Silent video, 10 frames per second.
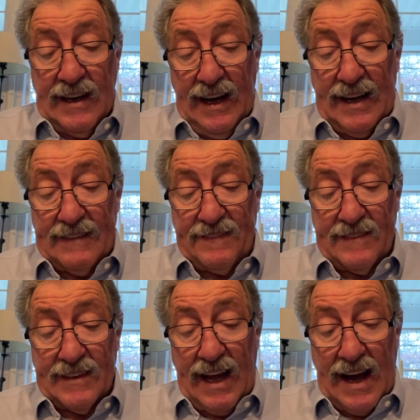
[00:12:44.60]

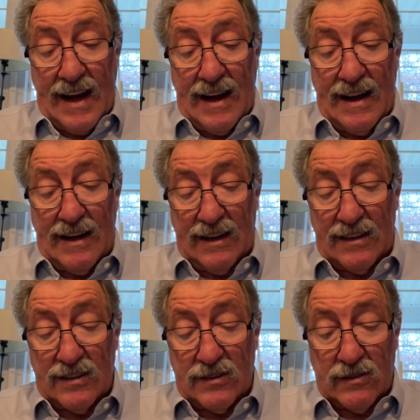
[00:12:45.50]
And
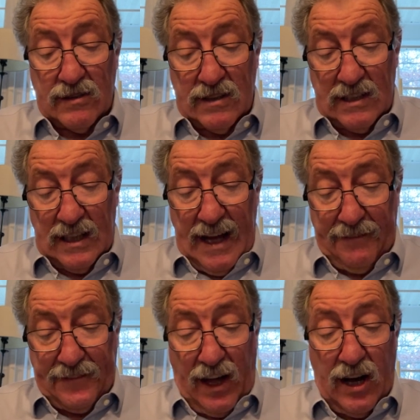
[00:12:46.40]
now
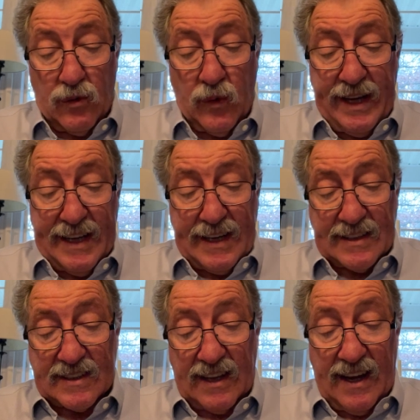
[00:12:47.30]
let the weak
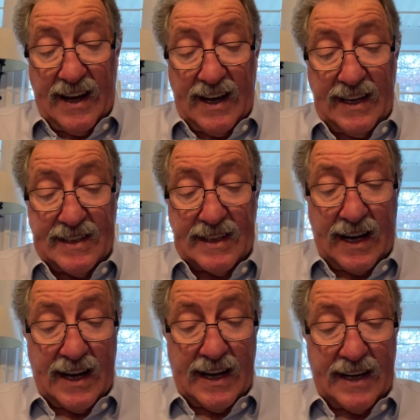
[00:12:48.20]
say,
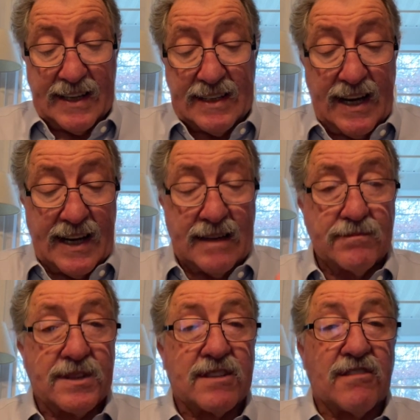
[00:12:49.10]
I
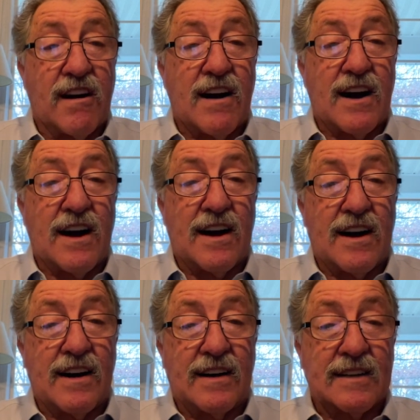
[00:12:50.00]
am
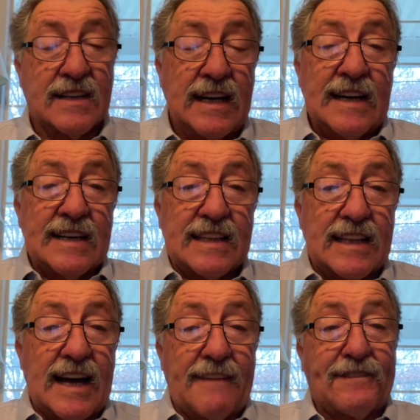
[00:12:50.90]
strong.
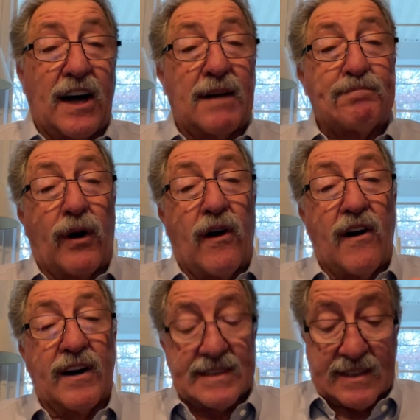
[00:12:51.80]
Let the
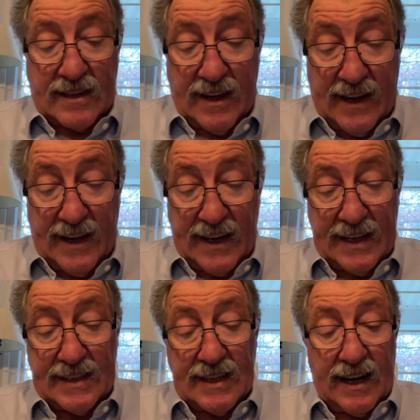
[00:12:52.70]
poor
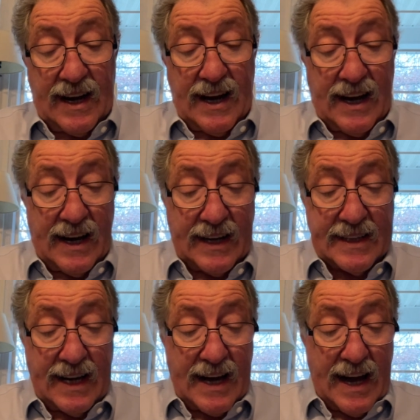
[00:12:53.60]
say, I
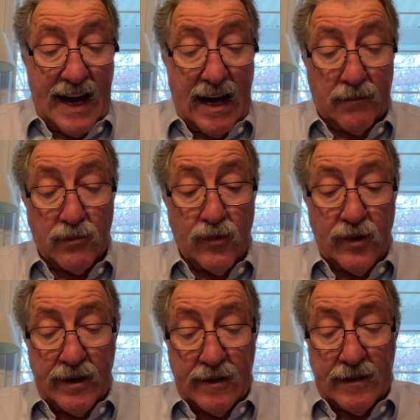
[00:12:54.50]
am
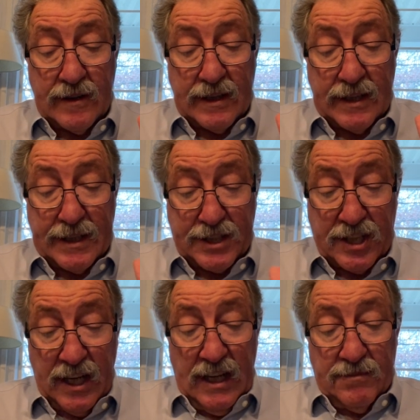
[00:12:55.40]

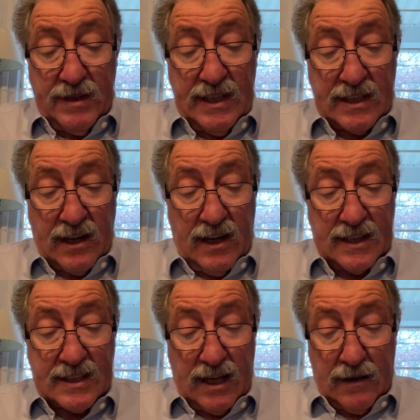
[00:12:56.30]
rich,
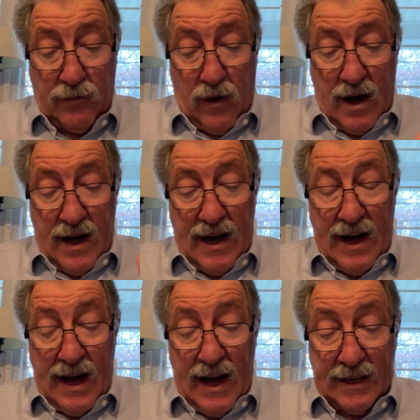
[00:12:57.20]
because of
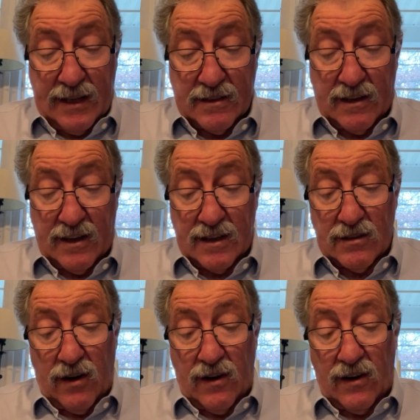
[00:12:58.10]
what the
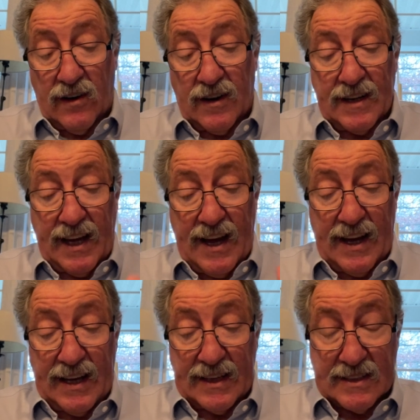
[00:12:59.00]
Lord
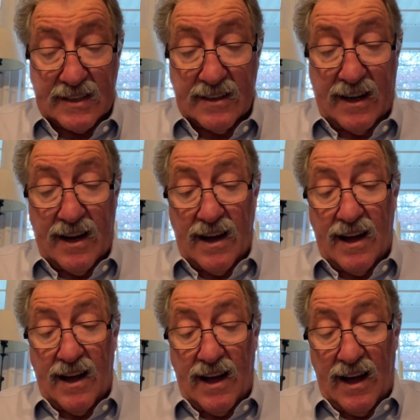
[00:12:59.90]
has
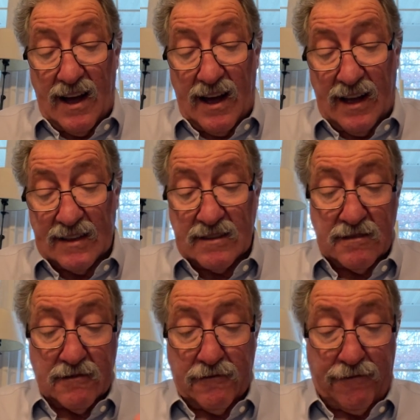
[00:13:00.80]

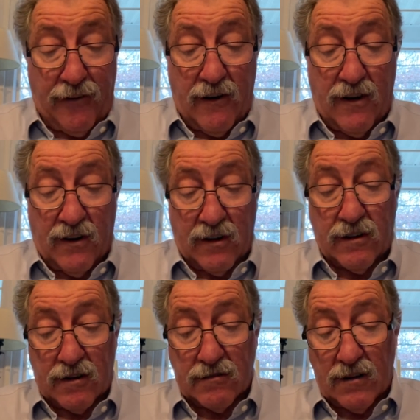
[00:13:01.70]
done
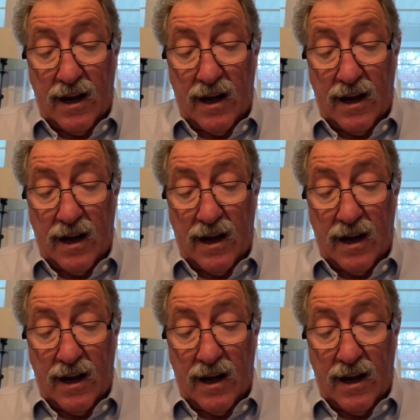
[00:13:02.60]
for